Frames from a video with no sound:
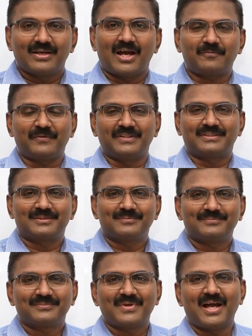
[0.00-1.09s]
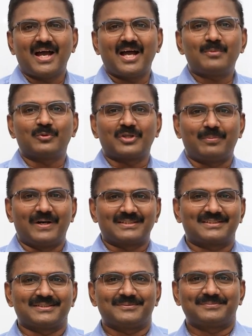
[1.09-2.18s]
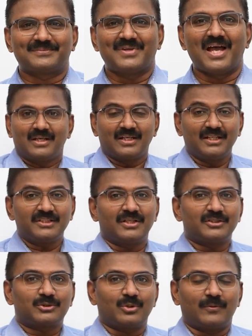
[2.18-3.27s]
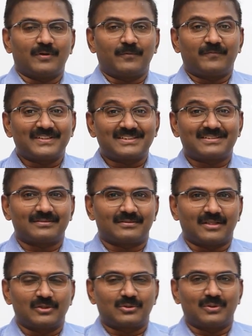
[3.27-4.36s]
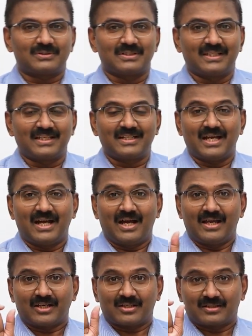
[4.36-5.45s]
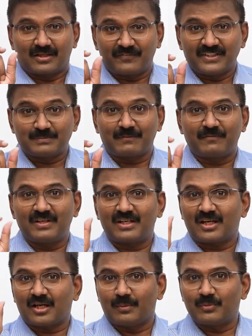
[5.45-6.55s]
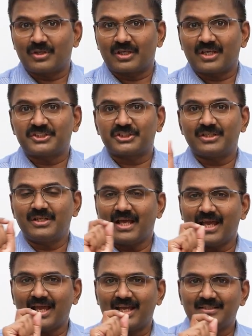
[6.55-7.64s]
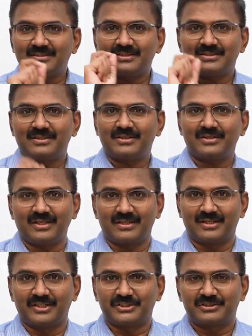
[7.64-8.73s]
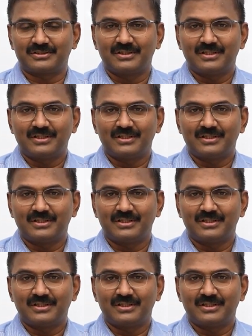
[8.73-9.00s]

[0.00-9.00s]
Hi friends, I am Uday Bhaskar. English nechukone vaaru first telusukovalsindi difference between communication and English.